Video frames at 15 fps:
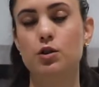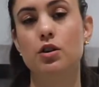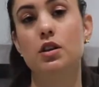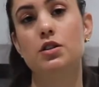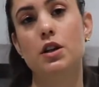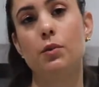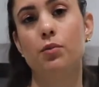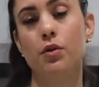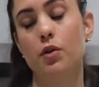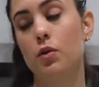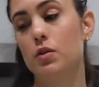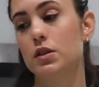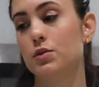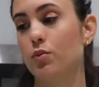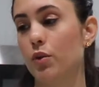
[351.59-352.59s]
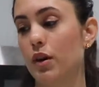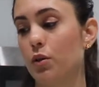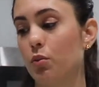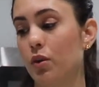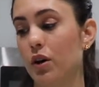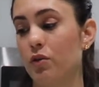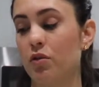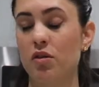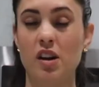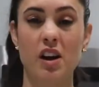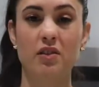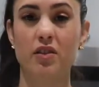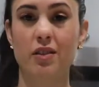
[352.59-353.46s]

You can top yours with whatever you have